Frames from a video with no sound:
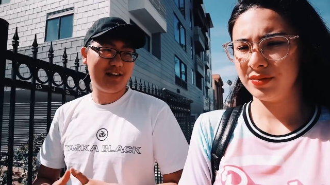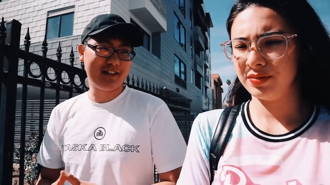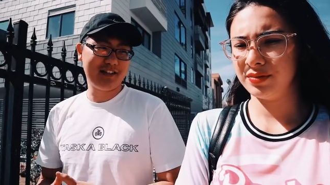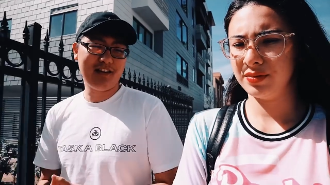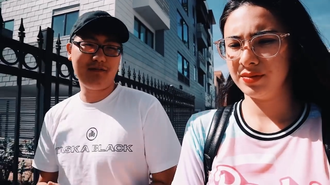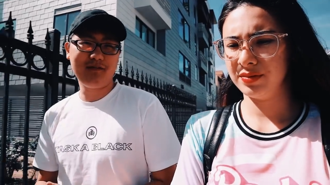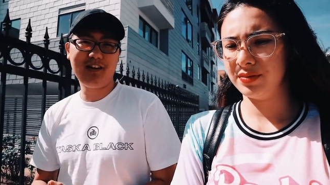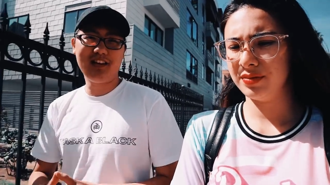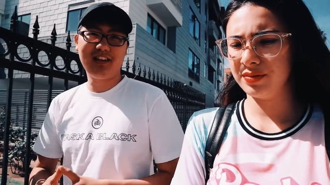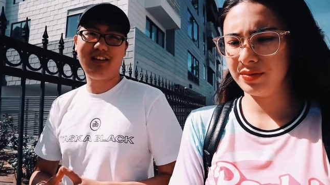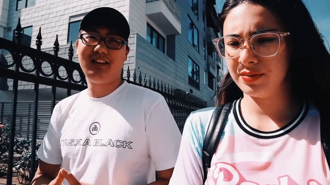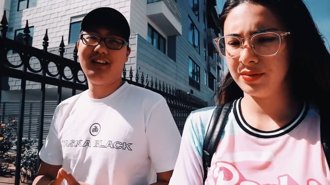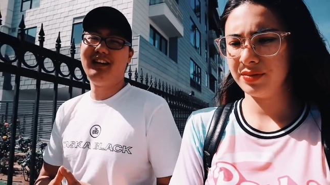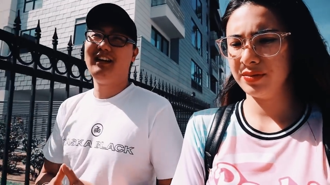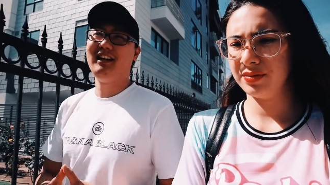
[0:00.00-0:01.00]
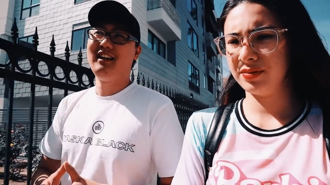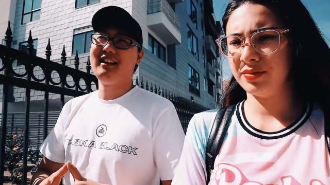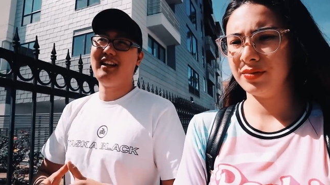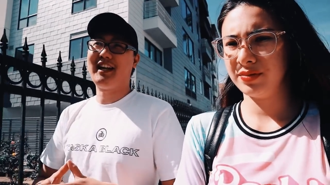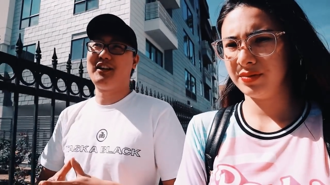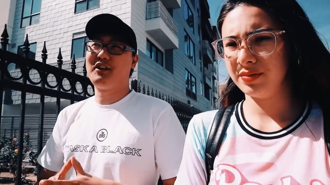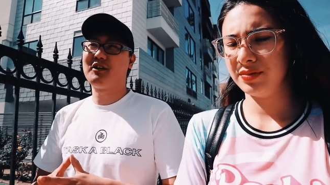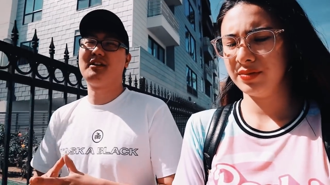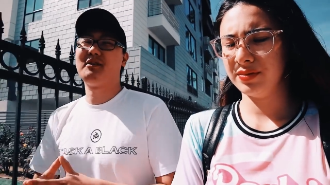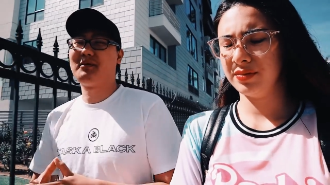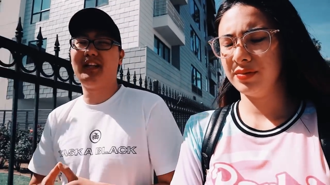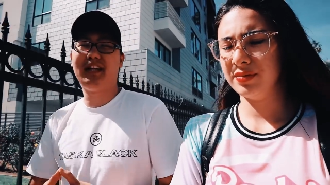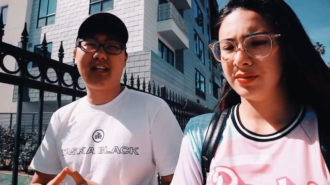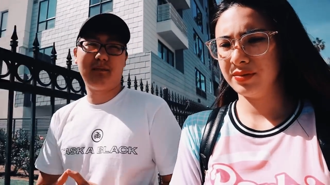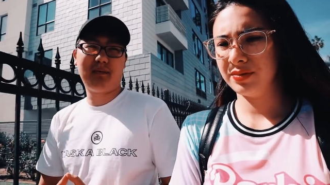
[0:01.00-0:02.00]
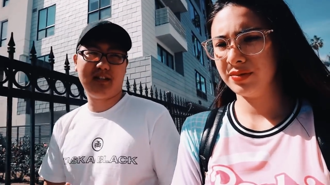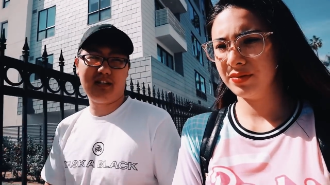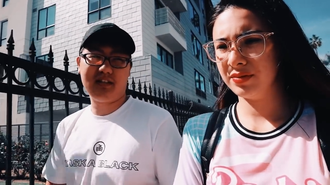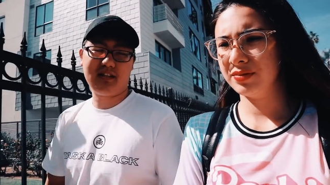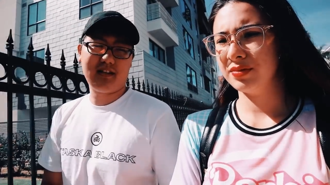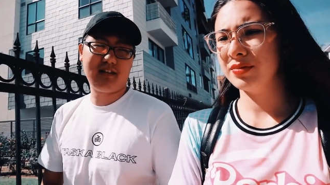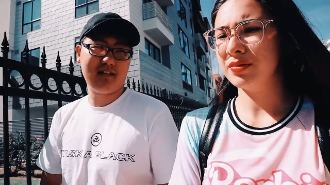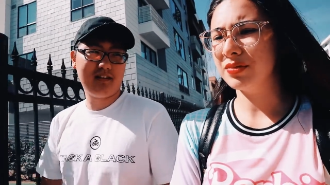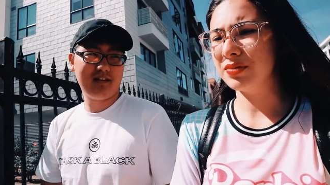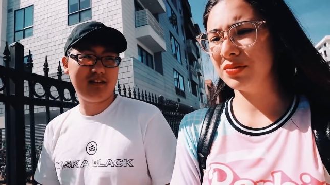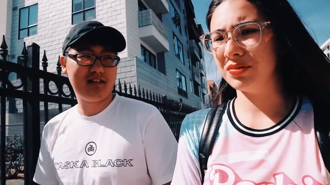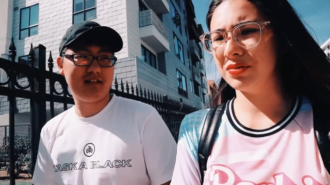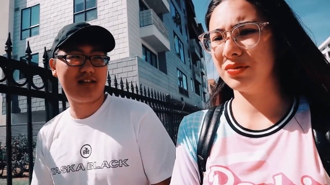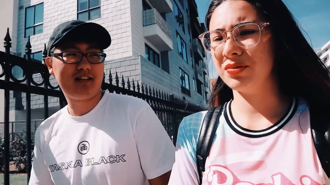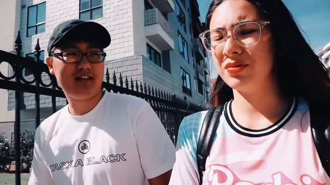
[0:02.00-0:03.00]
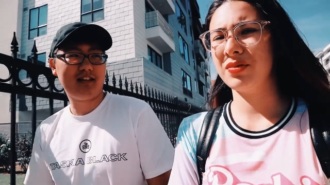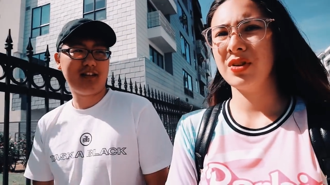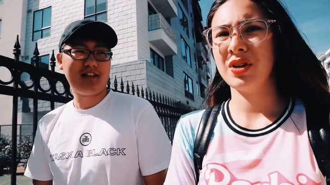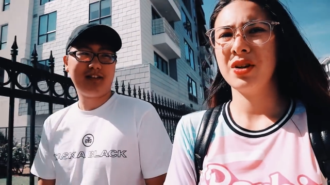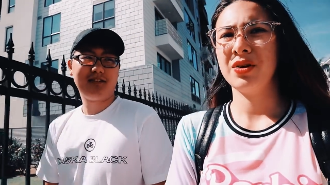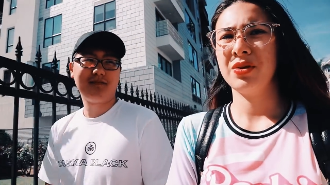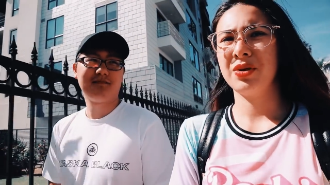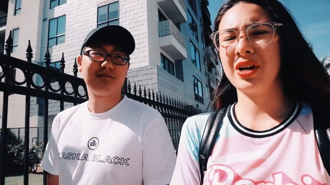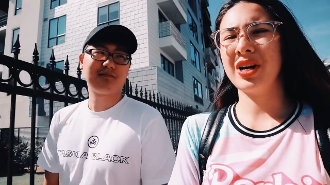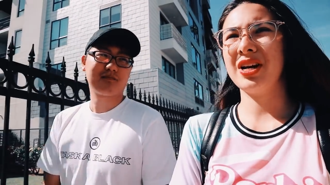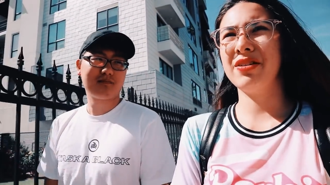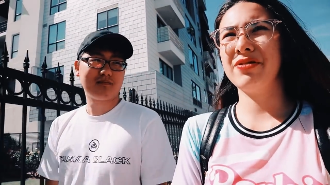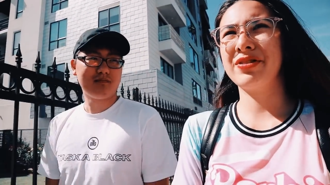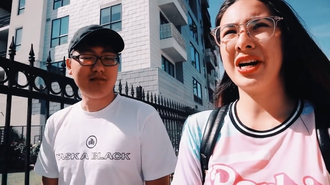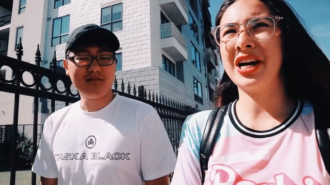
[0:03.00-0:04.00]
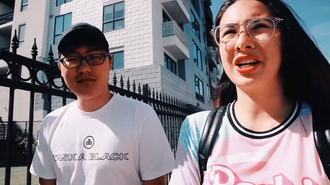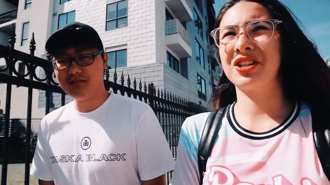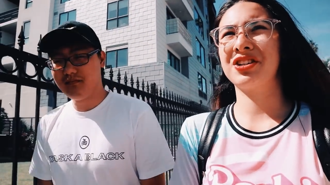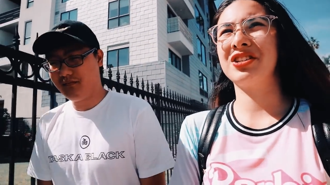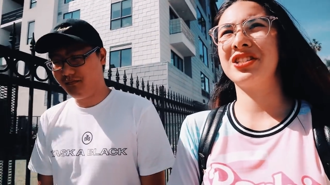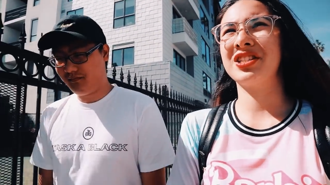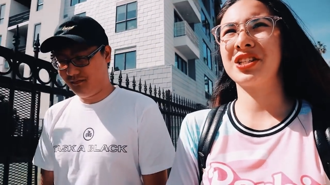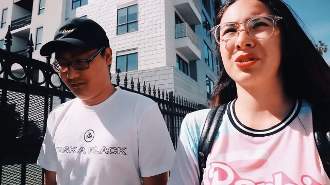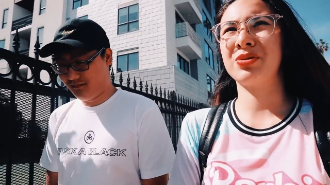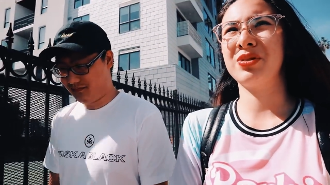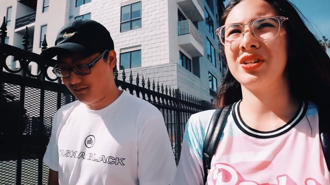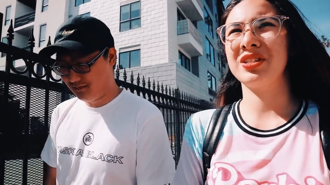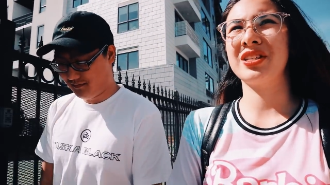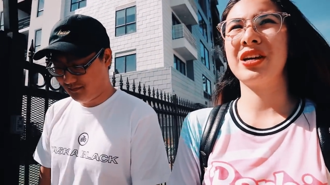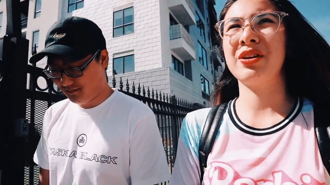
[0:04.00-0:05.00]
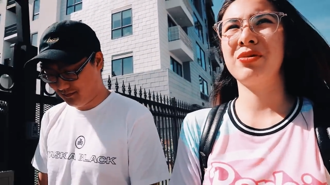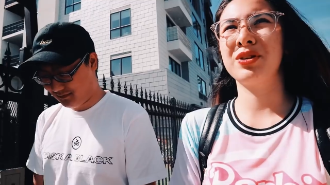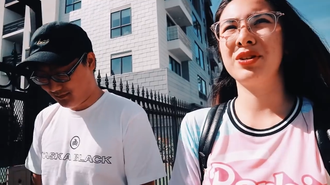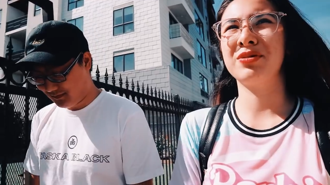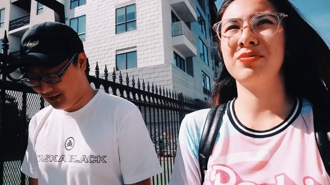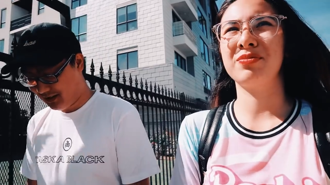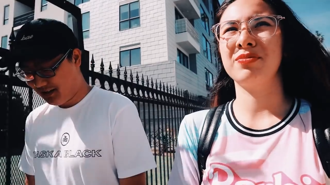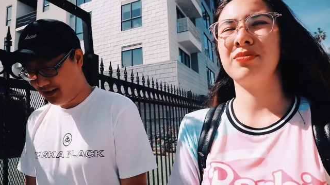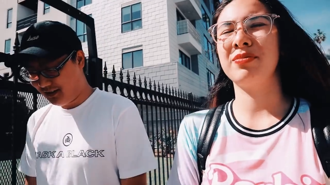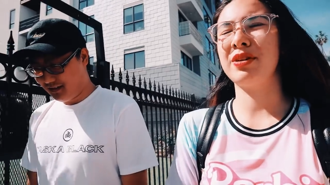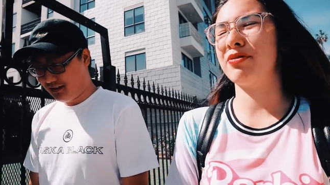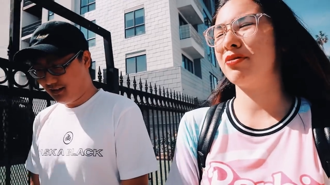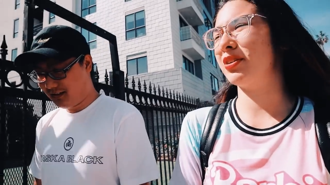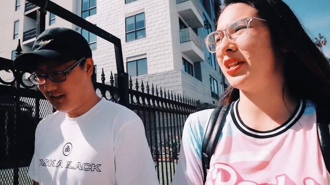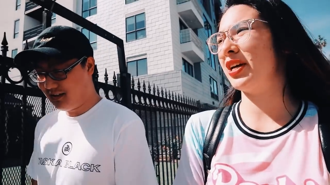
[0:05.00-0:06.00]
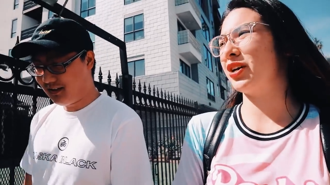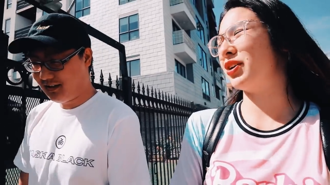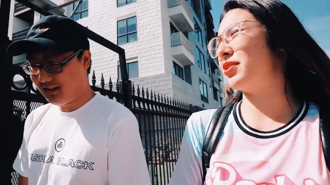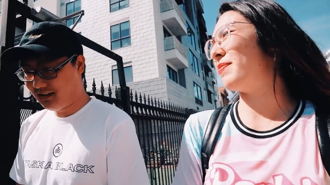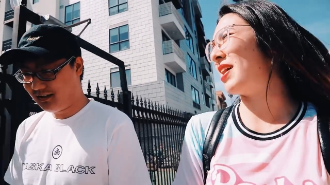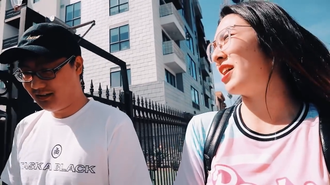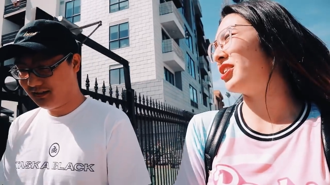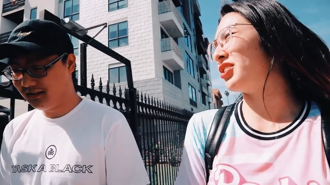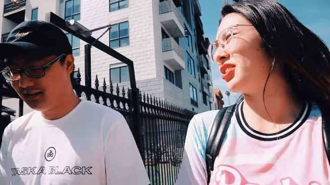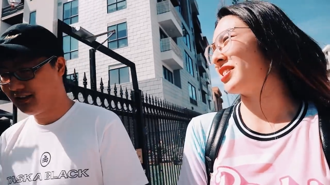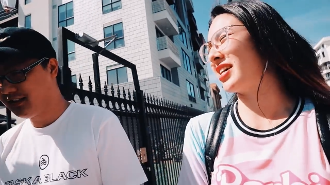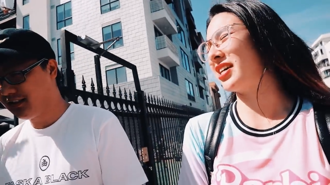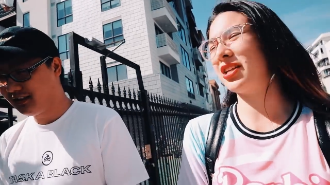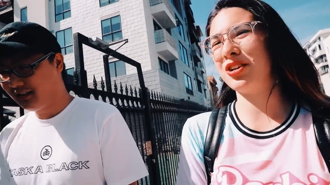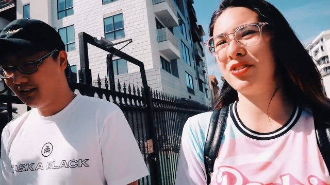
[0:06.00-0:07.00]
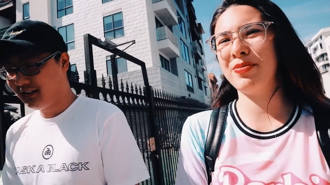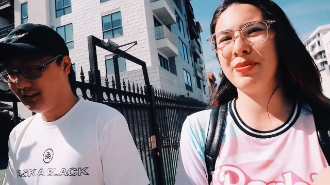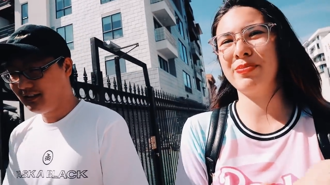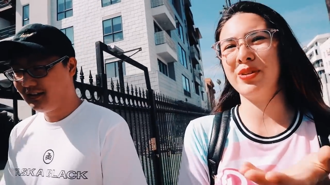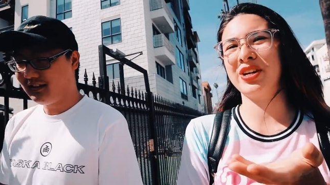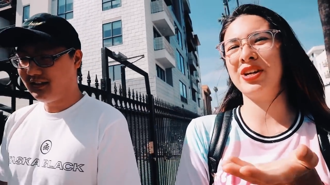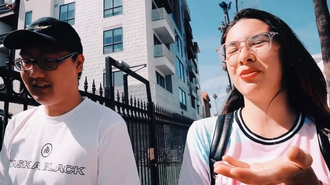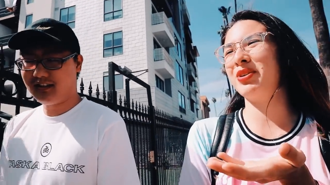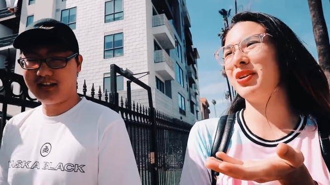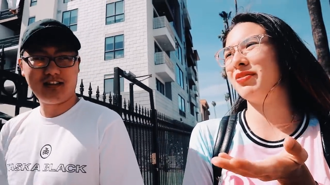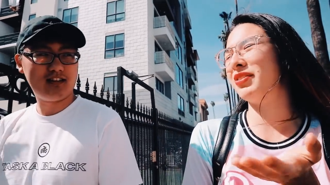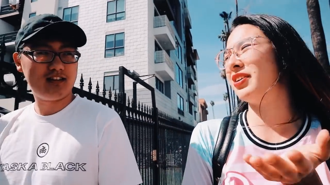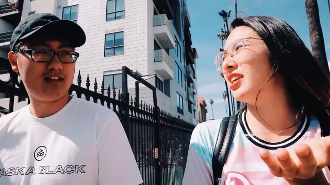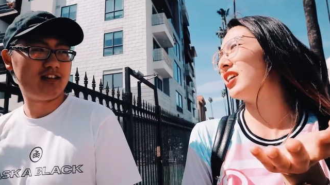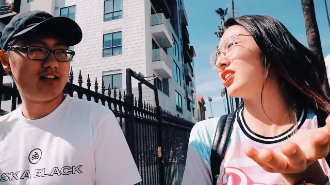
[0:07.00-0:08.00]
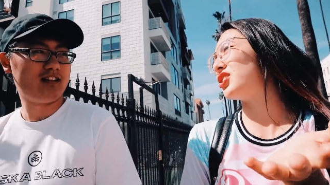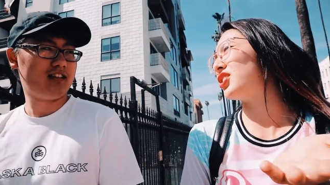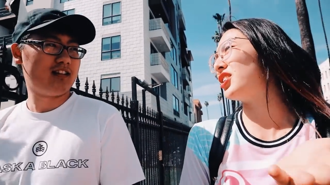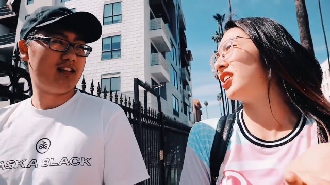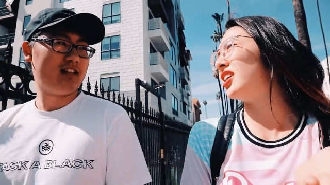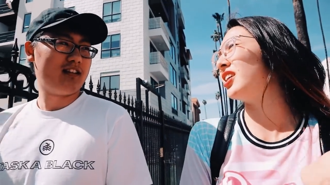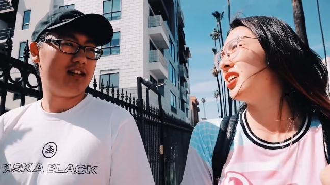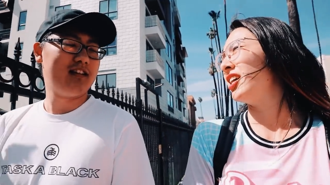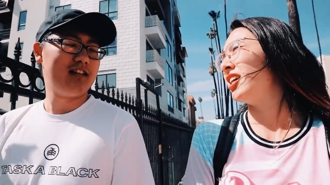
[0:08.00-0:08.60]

Speaker 1: yourself with, like you're in a really good position.
Speaker 2: Mm-hmm. What kind of characteristics would you say would be for like good managers? Like a lot of people here, what if they're not sure